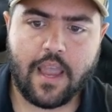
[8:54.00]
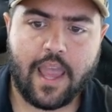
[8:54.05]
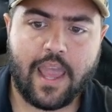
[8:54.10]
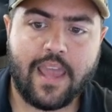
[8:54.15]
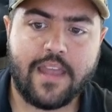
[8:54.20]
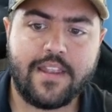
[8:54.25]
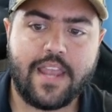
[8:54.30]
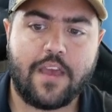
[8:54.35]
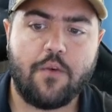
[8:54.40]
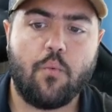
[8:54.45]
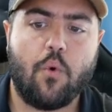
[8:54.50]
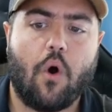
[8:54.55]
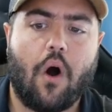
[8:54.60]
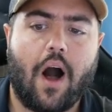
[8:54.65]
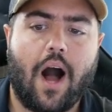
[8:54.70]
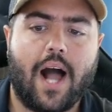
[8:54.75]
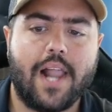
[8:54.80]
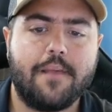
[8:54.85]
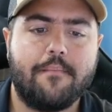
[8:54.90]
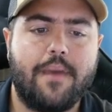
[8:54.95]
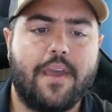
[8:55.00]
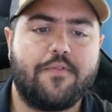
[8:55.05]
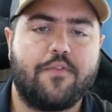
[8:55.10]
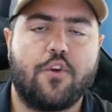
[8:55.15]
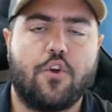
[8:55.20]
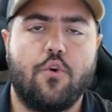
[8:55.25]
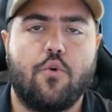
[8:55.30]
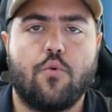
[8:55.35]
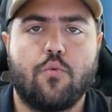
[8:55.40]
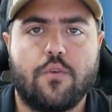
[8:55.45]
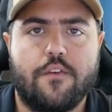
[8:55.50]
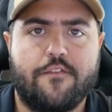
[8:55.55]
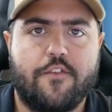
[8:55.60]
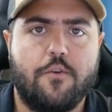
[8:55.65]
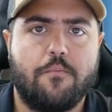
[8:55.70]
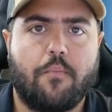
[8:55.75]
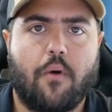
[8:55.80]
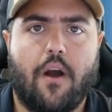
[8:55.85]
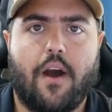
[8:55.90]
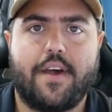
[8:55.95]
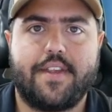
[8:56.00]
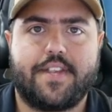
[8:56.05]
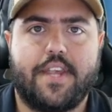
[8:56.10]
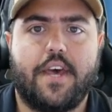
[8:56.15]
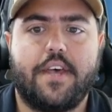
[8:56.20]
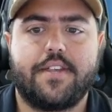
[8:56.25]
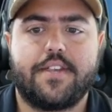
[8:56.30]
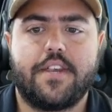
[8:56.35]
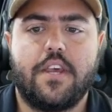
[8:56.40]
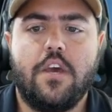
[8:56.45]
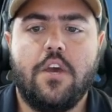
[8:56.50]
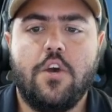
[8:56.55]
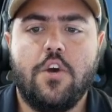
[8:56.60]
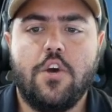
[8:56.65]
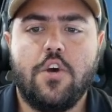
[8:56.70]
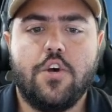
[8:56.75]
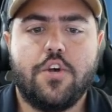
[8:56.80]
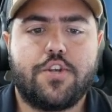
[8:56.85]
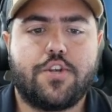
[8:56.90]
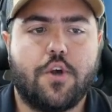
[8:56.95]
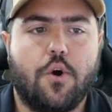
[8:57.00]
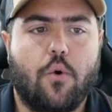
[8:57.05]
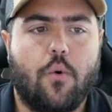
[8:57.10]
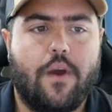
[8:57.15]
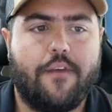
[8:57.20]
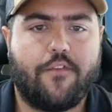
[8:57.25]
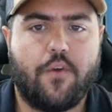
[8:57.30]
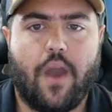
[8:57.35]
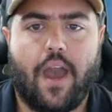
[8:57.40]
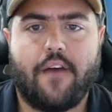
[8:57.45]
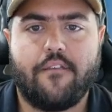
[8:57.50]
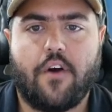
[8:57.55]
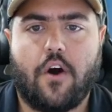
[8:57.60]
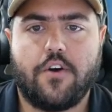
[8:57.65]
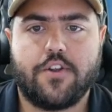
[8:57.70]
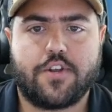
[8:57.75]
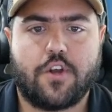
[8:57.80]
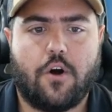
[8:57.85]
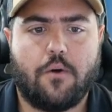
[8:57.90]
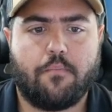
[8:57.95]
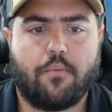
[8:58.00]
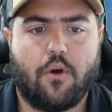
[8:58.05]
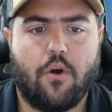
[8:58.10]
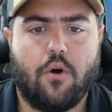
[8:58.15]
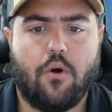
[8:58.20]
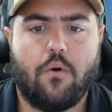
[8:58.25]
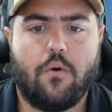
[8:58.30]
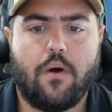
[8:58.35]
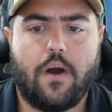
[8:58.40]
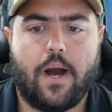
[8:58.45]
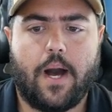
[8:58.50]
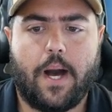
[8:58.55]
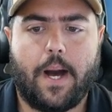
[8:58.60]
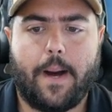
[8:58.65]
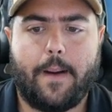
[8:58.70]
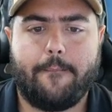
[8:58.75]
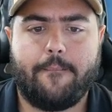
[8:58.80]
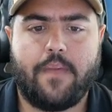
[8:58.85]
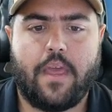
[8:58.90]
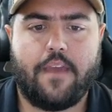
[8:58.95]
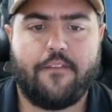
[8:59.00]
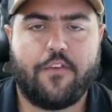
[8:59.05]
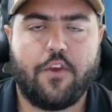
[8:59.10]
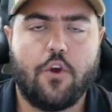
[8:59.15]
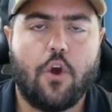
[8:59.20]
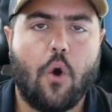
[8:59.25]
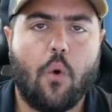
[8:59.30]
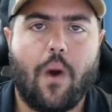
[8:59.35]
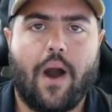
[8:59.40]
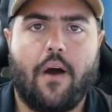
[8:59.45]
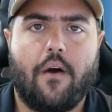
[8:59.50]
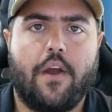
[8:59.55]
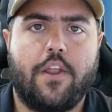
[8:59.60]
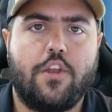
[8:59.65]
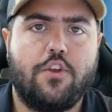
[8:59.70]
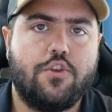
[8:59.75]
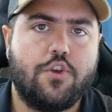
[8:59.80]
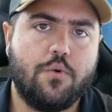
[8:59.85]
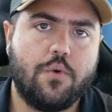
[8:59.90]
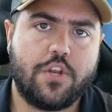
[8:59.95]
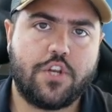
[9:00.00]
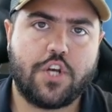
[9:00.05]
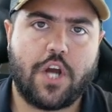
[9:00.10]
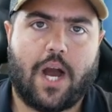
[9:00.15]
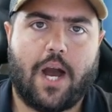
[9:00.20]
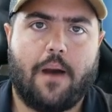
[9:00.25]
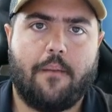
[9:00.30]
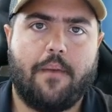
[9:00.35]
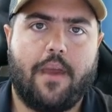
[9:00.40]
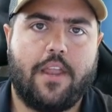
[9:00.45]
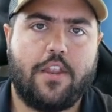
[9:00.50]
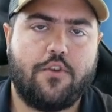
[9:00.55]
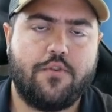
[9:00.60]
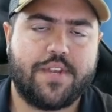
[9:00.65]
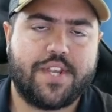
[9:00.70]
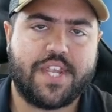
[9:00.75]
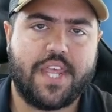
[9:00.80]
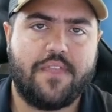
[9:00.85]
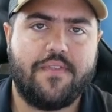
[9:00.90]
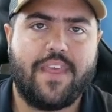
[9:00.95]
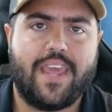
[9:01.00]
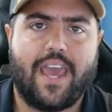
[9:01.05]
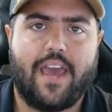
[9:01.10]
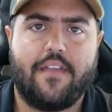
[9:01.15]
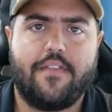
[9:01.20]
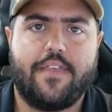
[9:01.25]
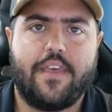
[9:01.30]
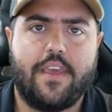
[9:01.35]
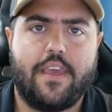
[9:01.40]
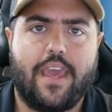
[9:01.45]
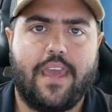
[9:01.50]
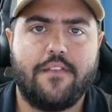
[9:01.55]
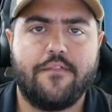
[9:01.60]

and it will automate the Google review process. So if you have House Call Pro, if you go out and you do a job and you send the